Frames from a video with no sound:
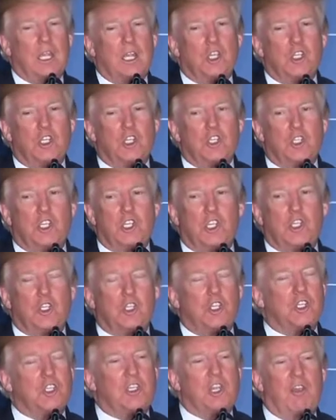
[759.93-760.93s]
agencies
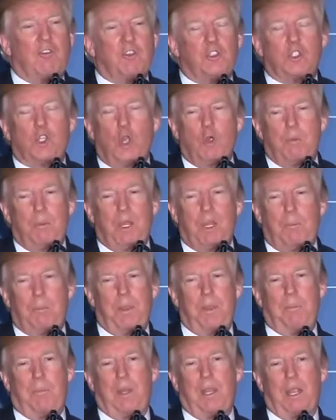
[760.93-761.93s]
just have so many
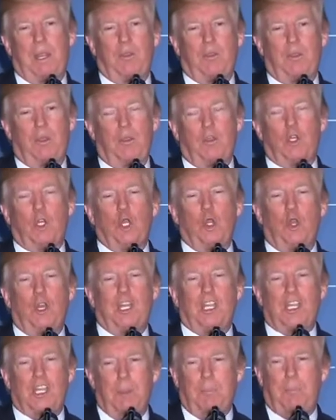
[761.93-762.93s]
people out there,
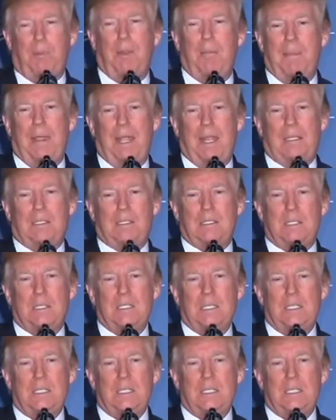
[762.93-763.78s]
including diplomats